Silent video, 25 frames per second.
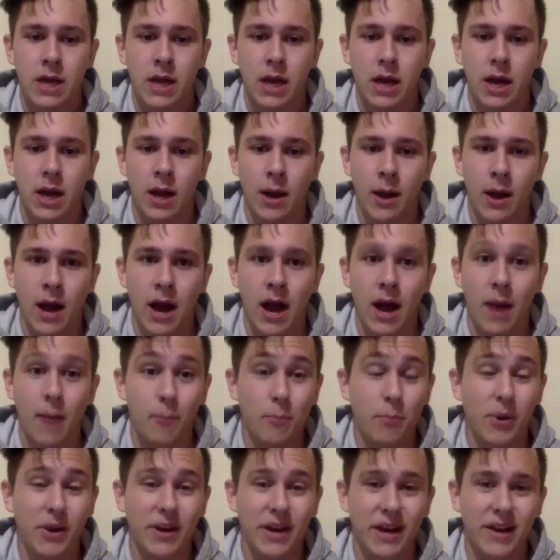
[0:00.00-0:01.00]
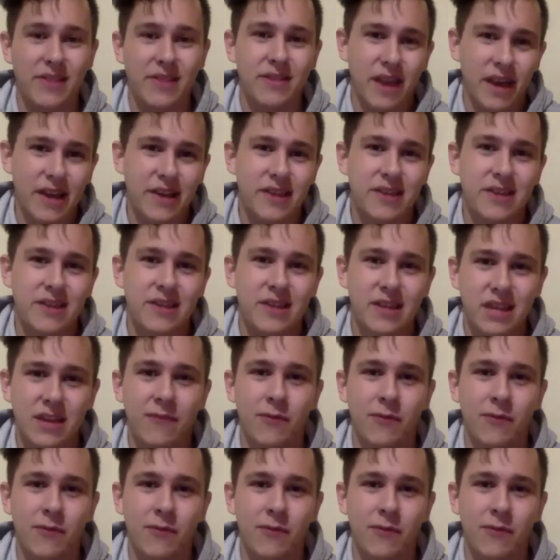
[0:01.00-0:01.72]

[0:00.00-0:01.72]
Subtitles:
But I see